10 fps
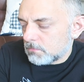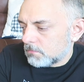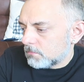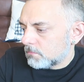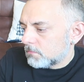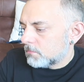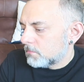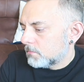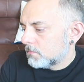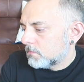
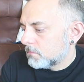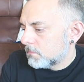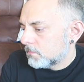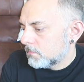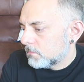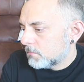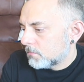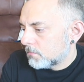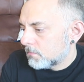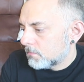
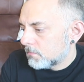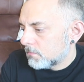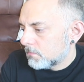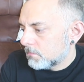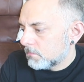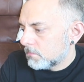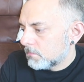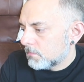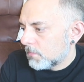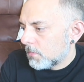
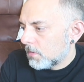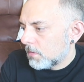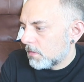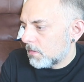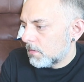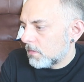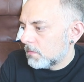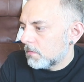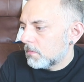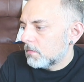
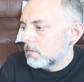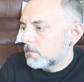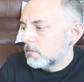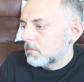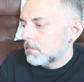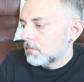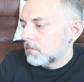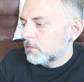The person shown says nothing.